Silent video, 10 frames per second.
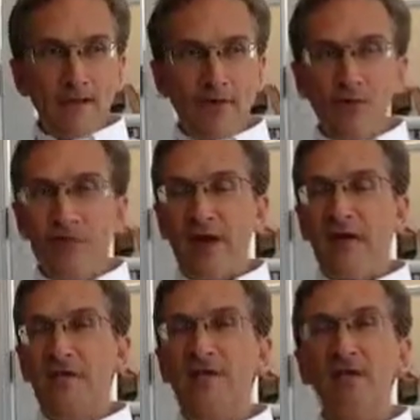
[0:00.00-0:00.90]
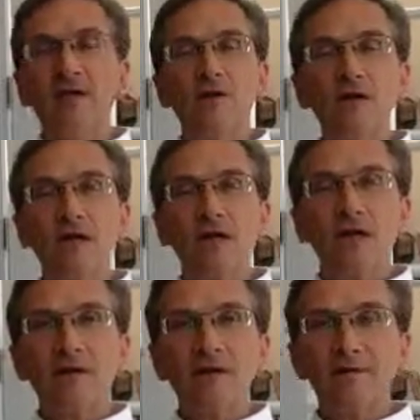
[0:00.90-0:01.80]
2,000 years
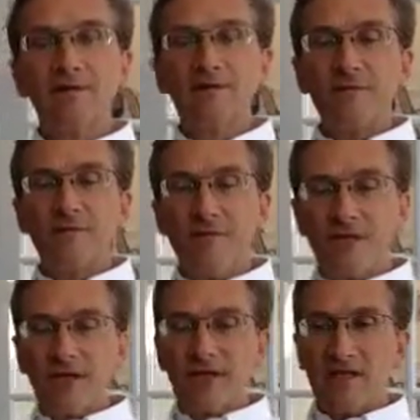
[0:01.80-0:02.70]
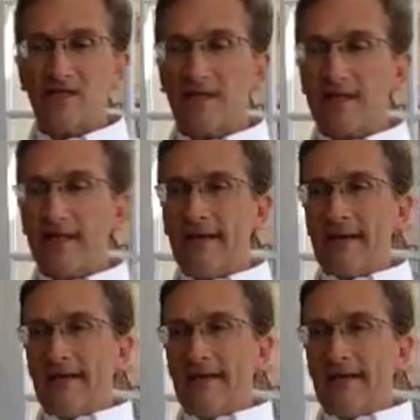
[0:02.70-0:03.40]
of music history